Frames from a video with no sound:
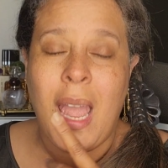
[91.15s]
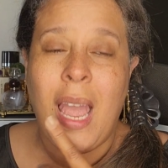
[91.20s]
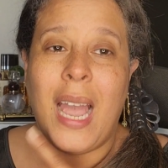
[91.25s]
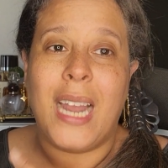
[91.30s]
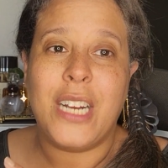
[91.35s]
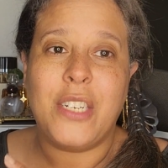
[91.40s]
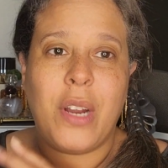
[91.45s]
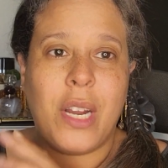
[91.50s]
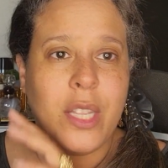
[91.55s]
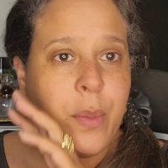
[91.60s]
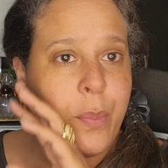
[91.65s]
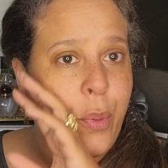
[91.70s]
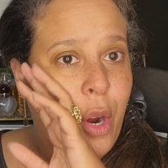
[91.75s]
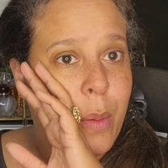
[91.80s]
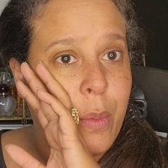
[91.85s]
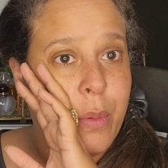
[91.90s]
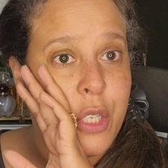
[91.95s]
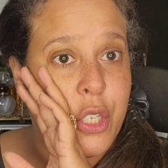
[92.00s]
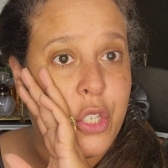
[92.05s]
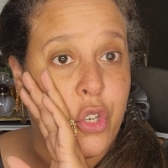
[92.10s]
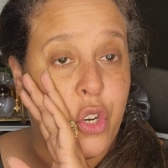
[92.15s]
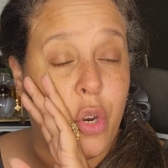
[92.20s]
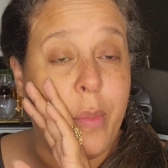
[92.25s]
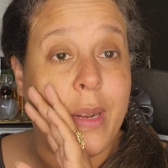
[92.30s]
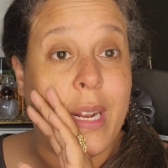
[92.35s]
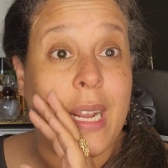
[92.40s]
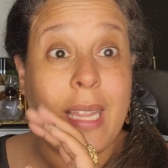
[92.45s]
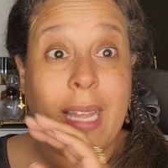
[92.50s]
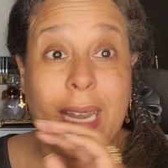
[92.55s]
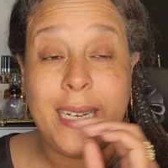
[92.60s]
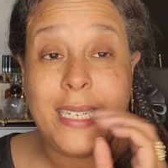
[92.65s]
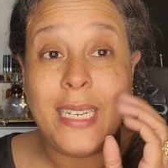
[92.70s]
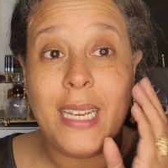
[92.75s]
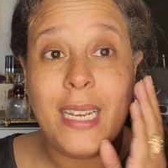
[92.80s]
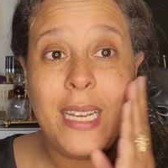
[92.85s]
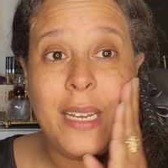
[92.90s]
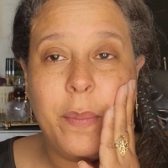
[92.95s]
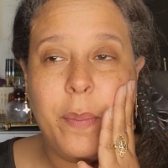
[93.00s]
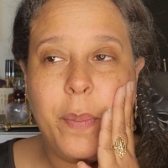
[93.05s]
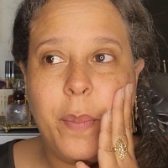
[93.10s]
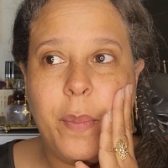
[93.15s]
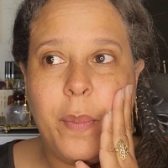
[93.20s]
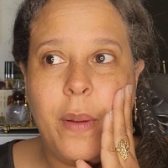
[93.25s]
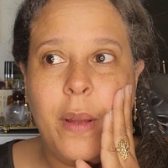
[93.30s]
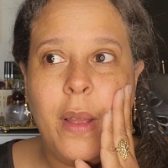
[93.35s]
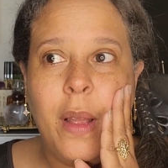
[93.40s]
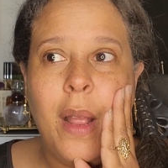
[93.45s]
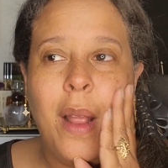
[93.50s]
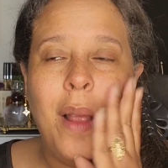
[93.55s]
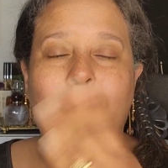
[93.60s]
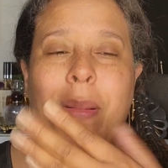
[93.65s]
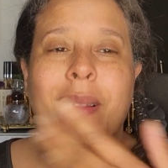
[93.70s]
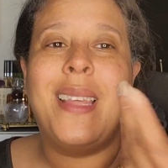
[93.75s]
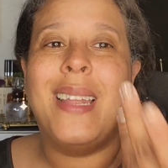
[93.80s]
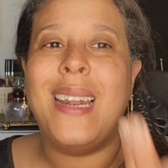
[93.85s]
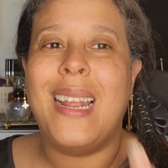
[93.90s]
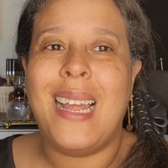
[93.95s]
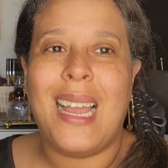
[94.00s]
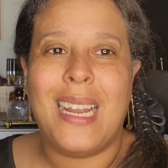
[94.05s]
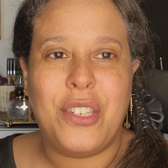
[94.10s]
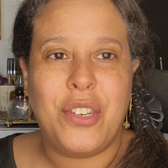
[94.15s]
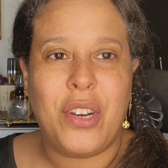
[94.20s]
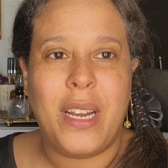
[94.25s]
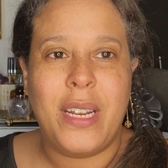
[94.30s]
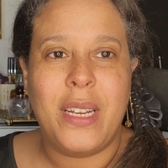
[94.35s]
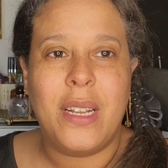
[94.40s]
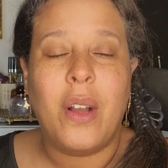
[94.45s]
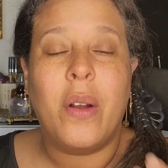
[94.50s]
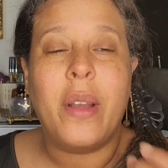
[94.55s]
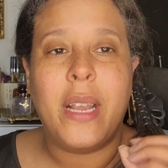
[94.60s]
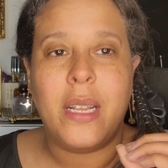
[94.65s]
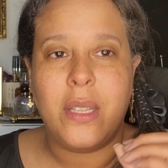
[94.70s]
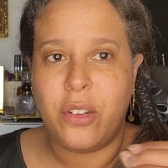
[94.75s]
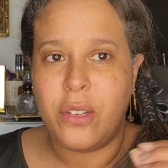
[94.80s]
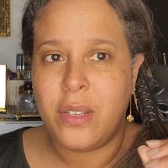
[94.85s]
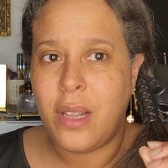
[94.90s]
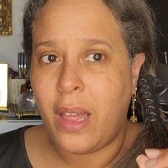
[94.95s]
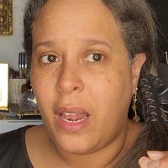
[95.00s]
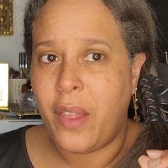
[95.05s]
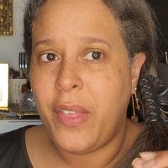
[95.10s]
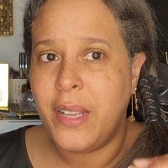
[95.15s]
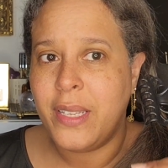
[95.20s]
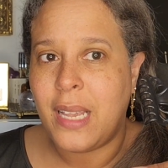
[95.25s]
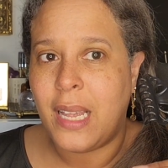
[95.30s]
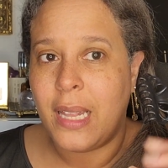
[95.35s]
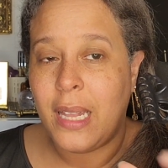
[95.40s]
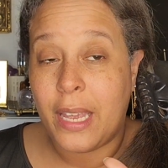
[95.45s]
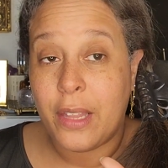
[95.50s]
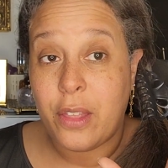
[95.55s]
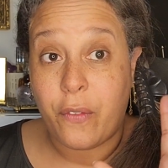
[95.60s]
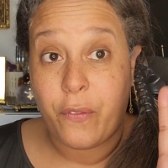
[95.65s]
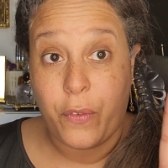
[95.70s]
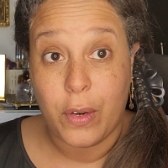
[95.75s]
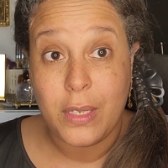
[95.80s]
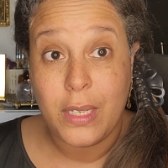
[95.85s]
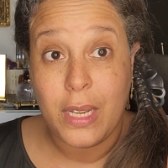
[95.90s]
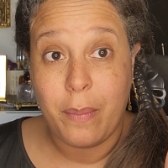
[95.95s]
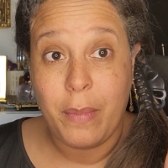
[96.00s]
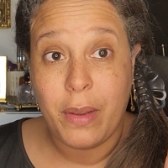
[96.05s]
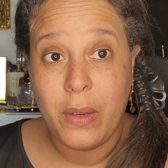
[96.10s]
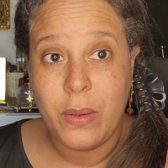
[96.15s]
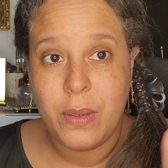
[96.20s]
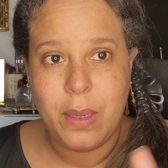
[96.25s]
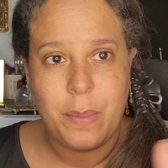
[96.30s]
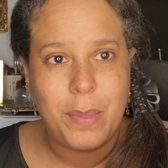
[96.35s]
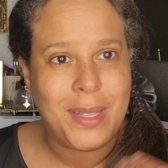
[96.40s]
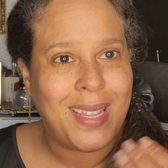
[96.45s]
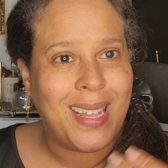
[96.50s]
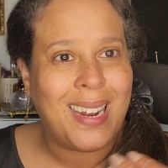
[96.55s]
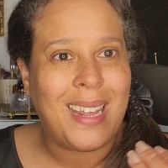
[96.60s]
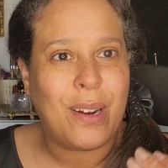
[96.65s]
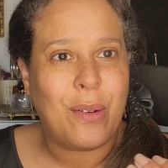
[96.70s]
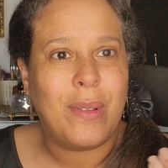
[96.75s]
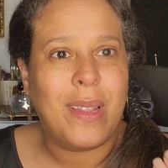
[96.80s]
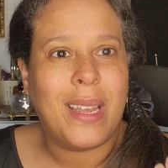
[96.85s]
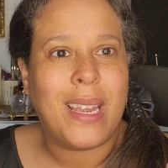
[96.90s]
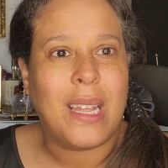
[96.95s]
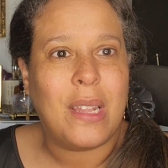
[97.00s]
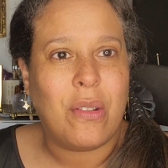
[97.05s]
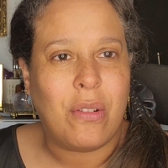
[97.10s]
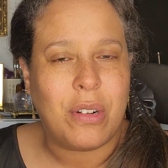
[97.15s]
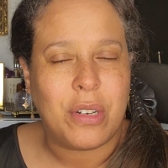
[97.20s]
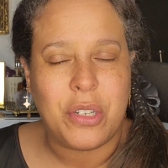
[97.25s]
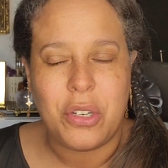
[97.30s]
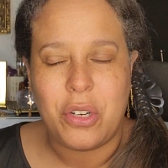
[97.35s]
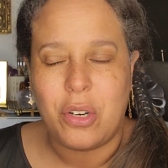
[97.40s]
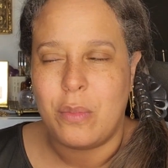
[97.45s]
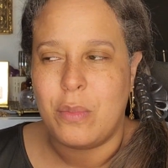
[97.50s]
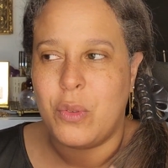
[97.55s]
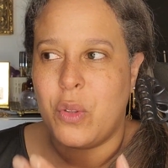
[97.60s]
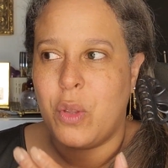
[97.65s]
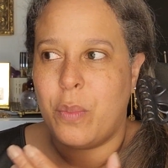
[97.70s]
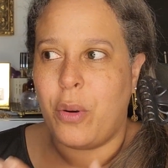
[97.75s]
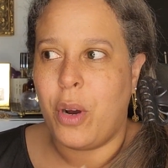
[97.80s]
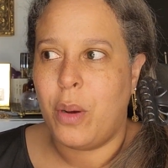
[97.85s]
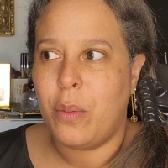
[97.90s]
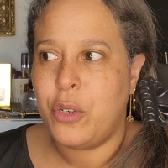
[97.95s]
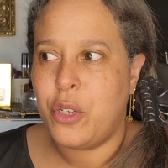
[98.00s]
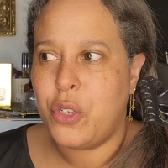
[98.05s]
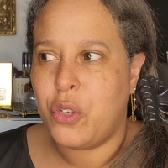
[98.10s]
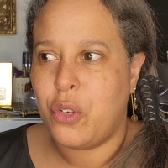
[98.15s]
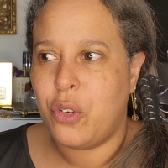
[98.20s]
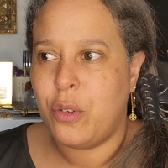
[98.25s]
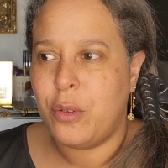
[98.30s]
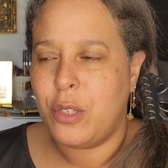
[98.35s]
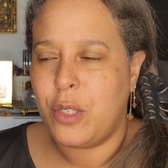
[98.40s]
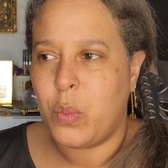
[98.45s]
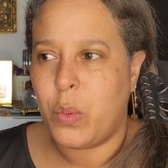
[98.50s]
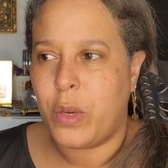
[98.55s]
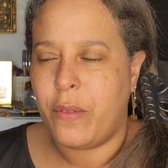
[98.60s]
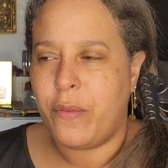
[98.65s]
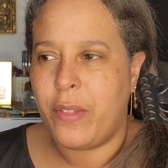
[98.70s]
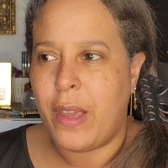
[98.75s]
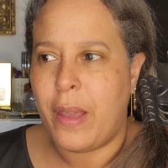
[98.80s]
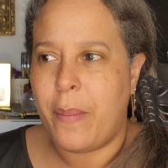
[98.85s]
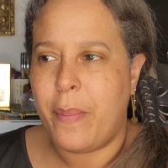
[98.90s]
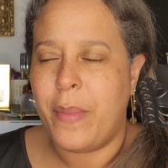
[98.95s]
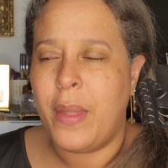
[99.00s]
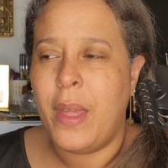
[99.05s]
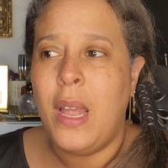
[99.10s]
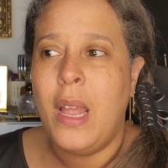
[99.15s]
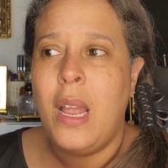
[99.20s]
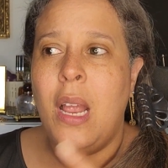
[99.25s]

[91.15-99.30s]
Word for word: I tried the Barbara Sturm and I liked it, but then I, I tried, okay, there's a lot of things I like the first time I use it, but then I don't like it long term. So the Barbara Sturm is one of them.